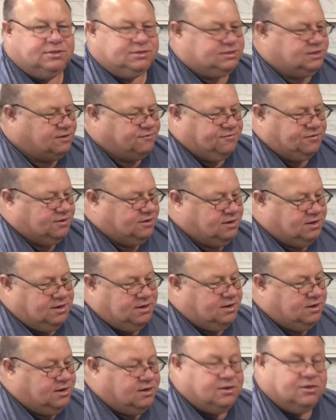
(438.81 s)
Instead, if it
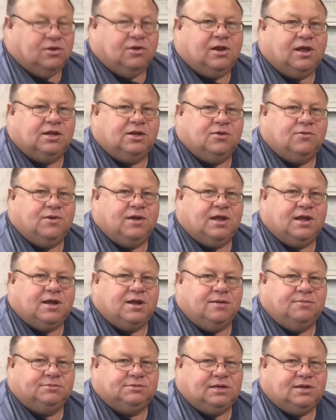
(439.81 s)
don't like the way it
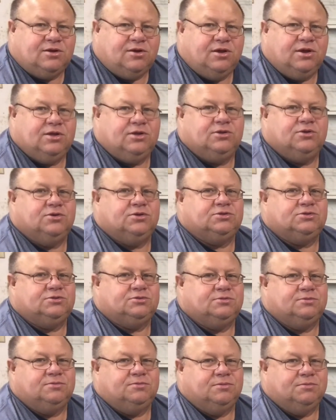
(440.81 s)
comes out, all you can do is
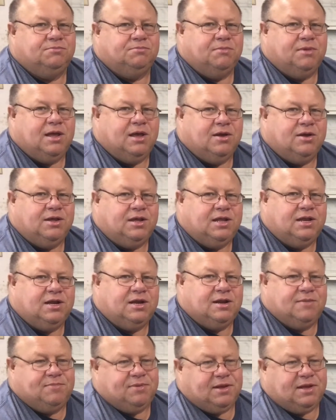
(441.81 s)
heat
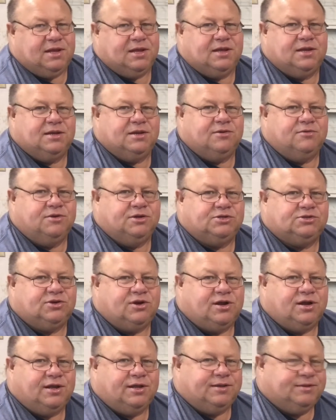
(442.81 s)
it up again and
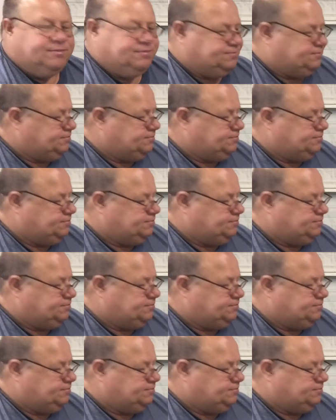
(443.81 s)
retry it.